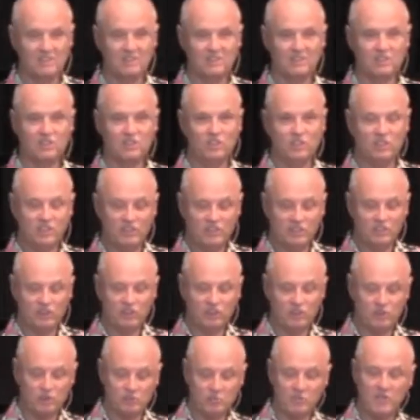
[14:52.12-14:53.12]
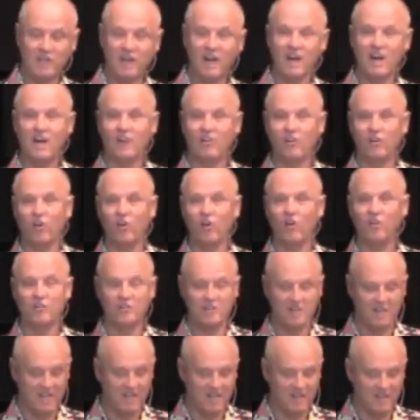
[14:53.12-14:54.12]
See, Jesus is beyond all
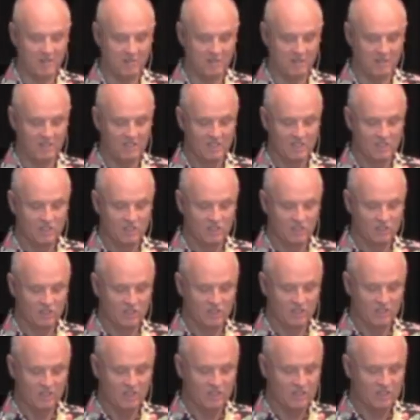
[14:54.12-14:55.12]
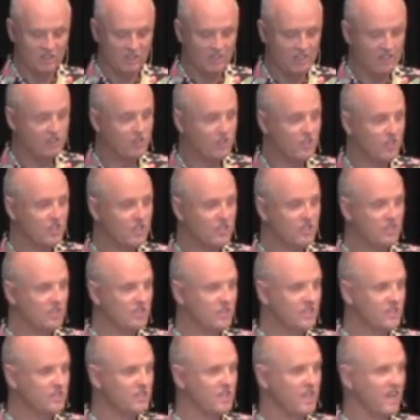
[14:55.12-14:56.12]
time.
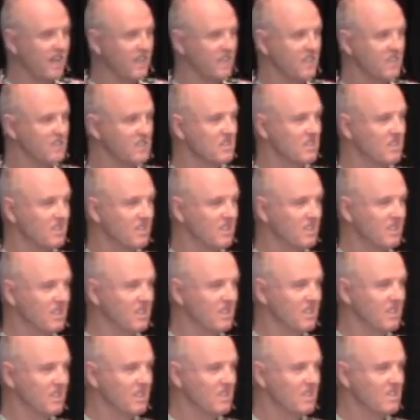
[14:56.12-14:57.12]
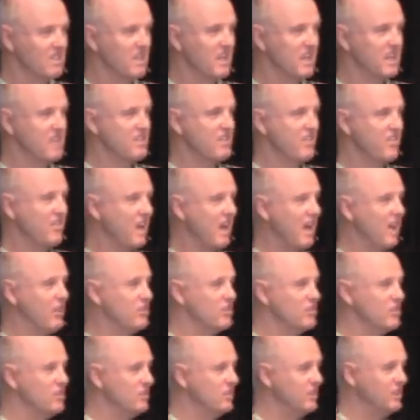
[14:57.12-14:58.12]
Jesus, a second is as a
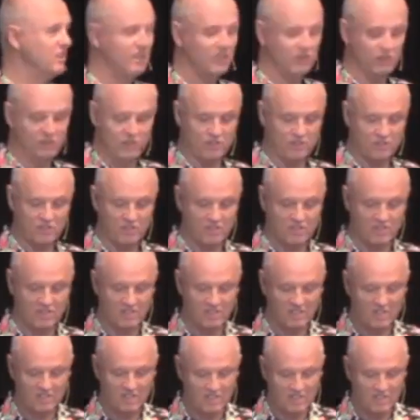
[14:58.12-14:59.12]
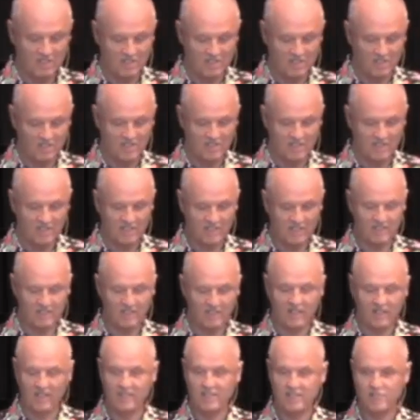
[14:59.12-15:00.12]
thousand years.
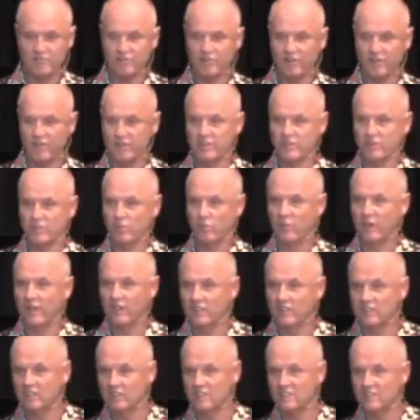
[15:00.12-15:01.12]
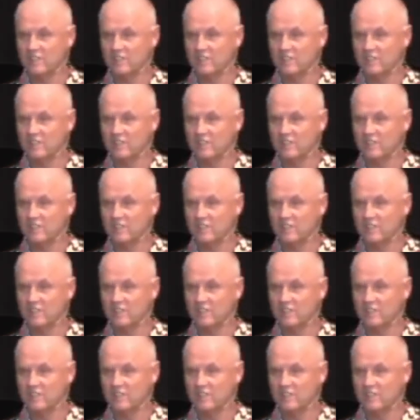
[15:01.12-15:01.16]
At, at his very direction,